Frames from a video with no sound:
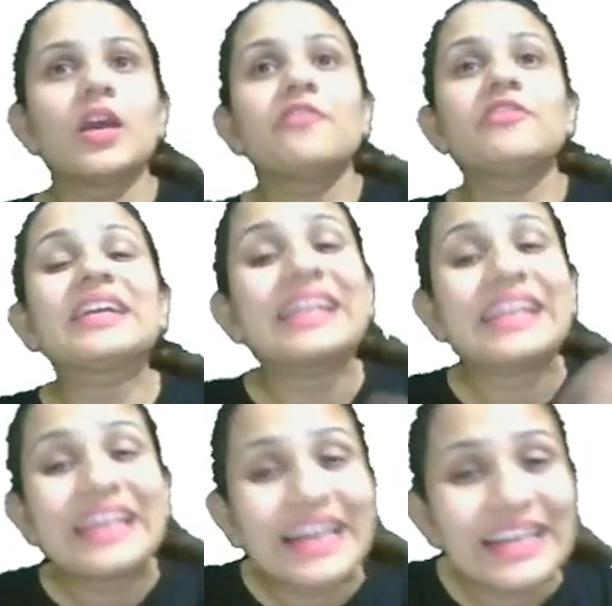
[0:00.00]
We
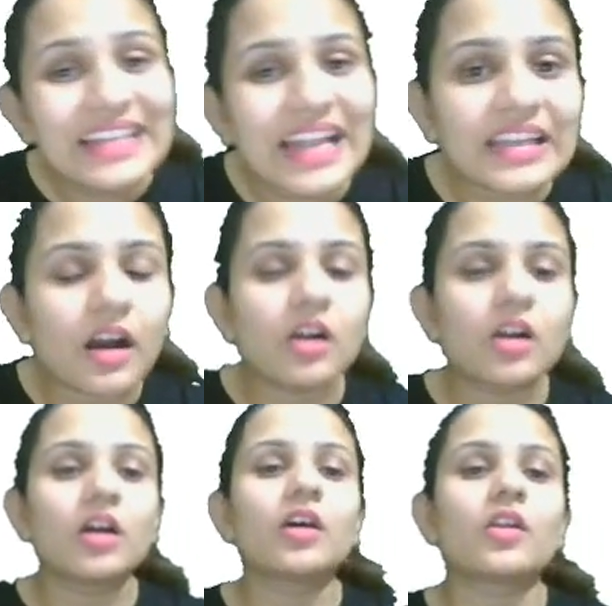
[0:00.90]
create that
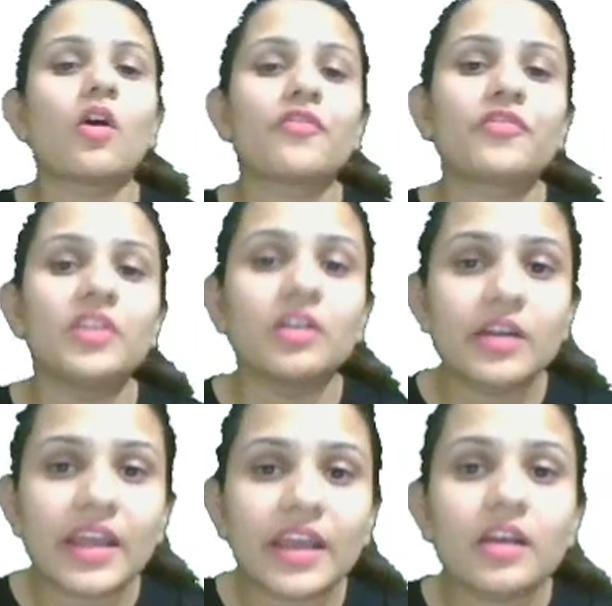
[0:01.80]
hunger of
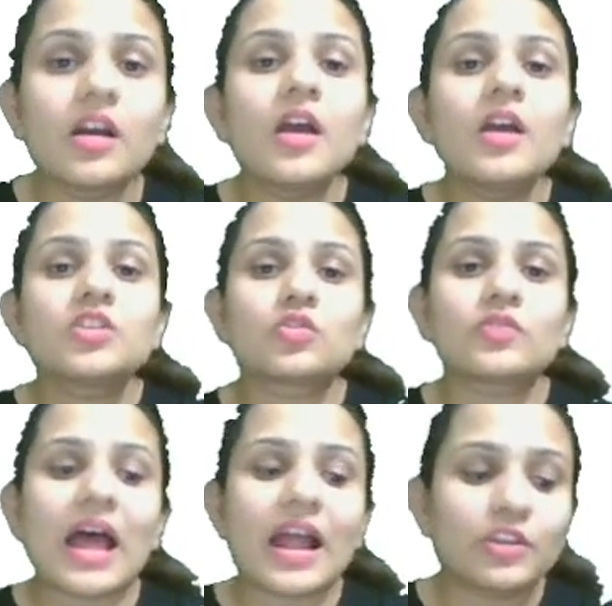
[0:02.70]
learning so
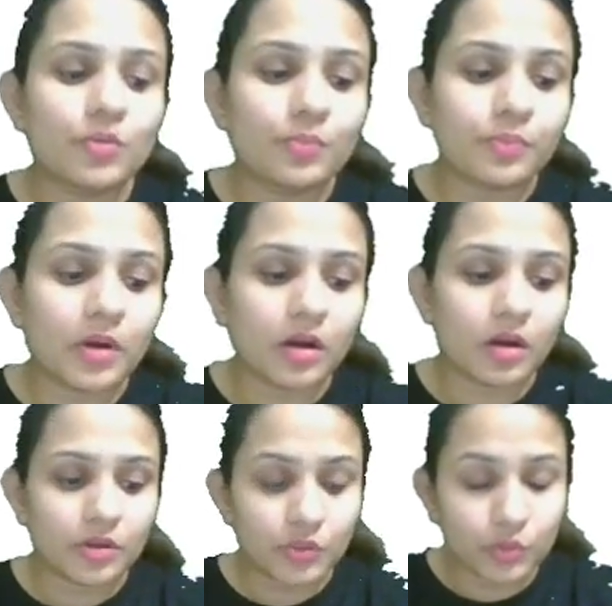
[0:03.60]
that you
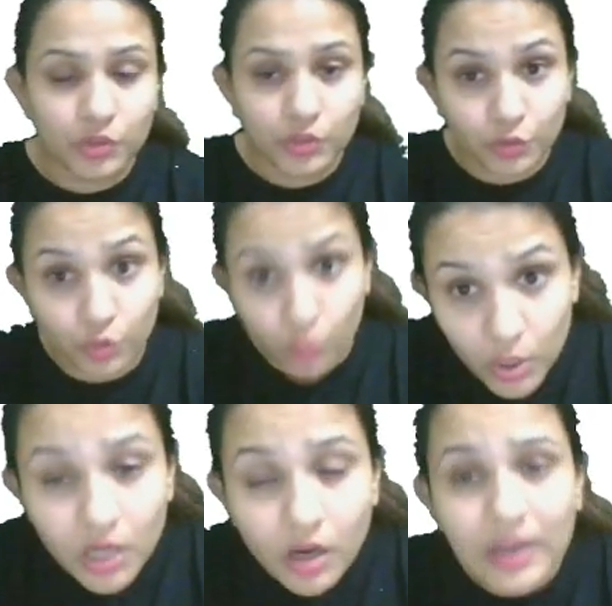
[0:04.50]
do
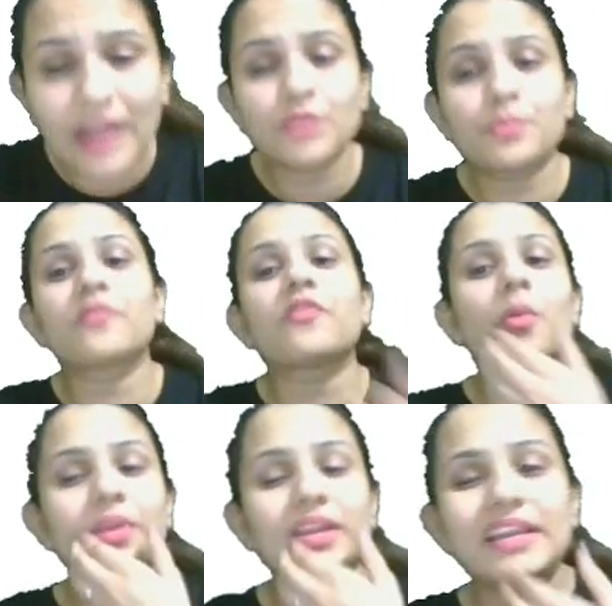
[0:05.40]
learn and you perform
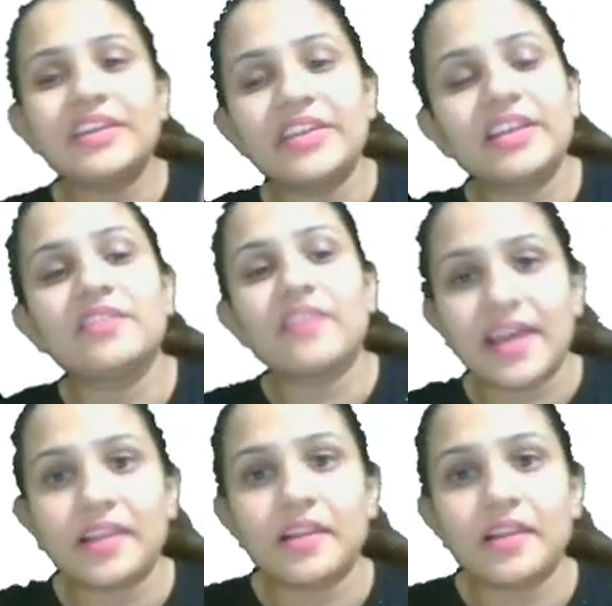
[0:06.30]
really really well.